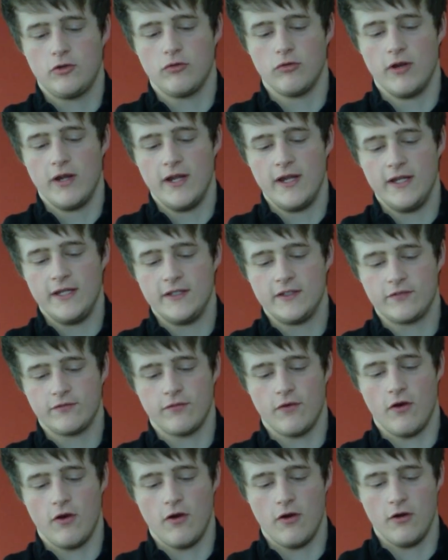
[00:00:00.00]
grit is
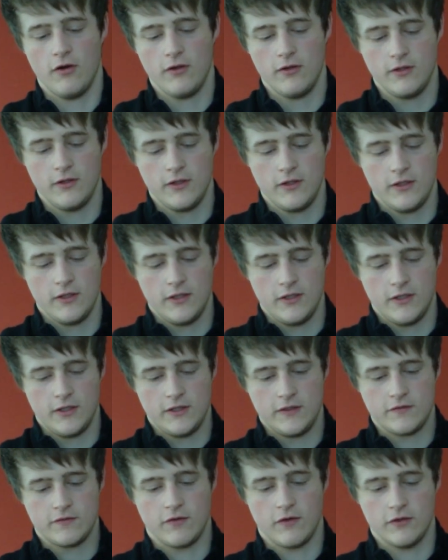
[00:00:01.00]
for
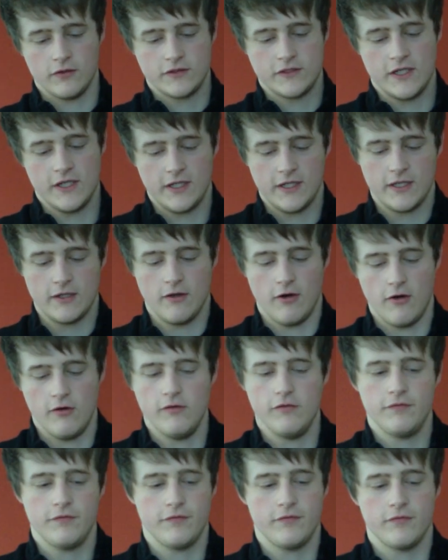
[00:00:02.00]
taking
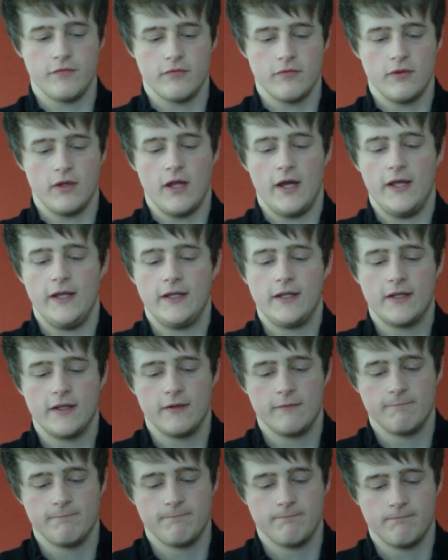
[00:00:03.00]
off like
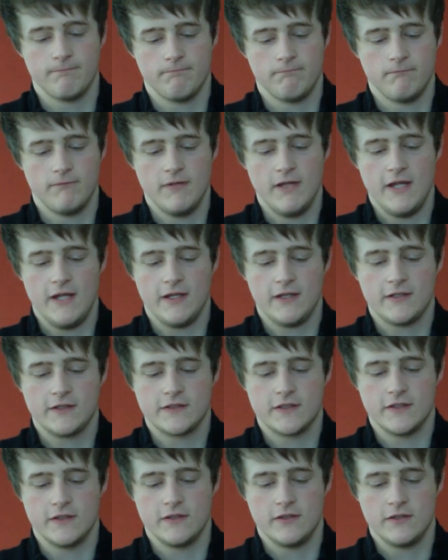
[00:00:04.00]

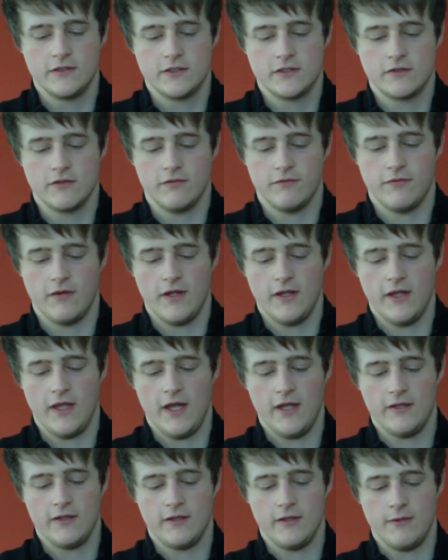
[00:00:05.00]
nicks and stuff like
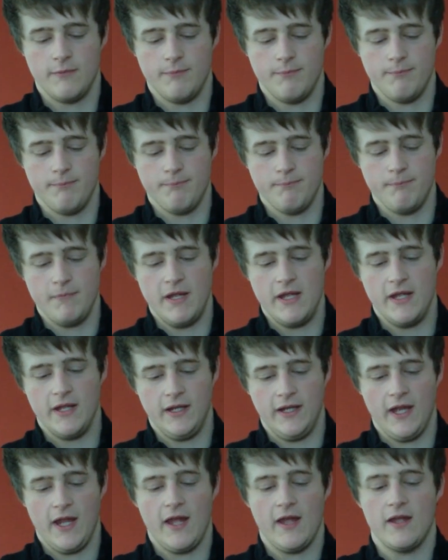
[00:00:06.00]
that you
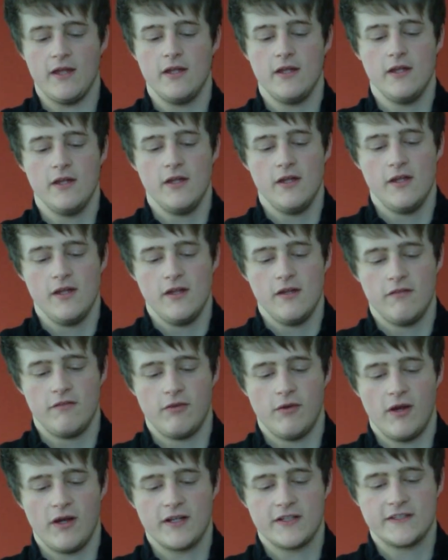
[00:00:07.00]
may get
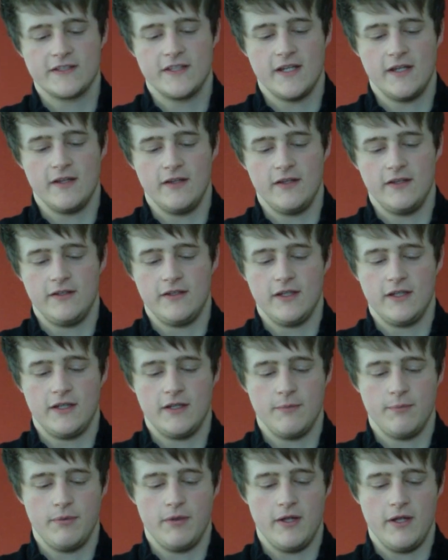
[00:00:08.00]
if you accidentally dig
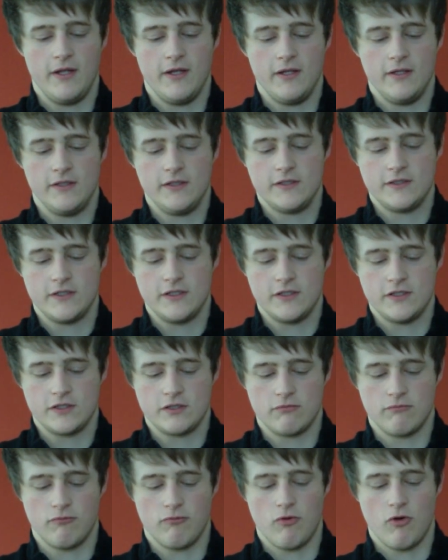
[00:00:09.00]
your blade into
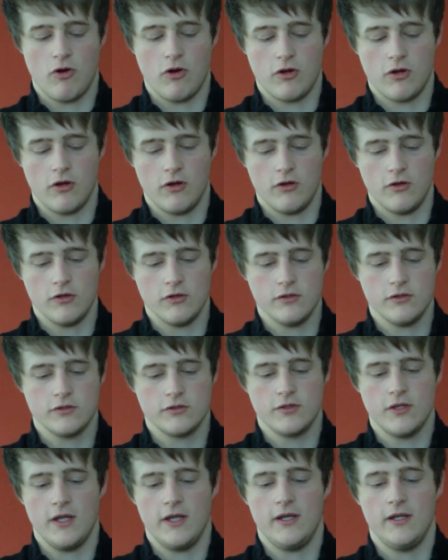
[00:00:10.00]
some rock or
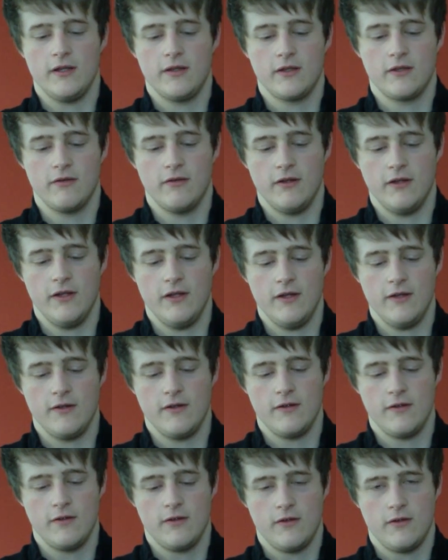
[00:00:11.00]
anything like
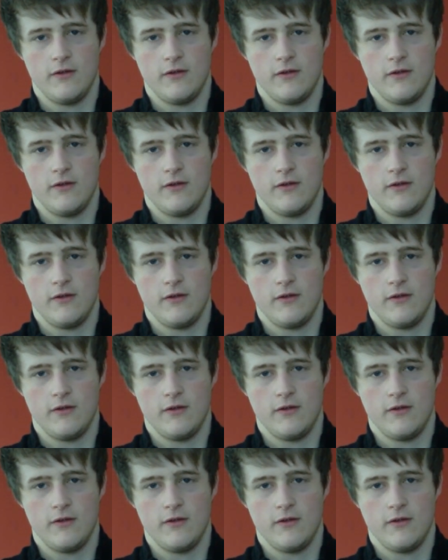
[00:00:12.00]
that.